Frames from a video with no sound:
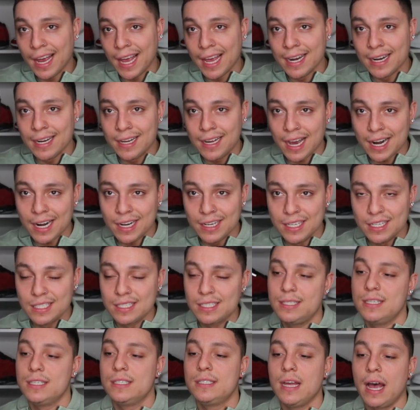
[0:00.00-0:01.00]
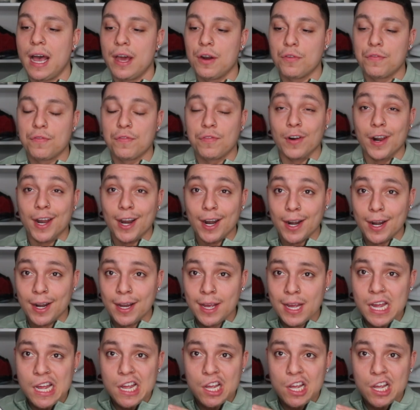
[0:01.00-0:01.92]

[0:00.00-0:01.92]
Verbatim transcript: and kind of this designer flair.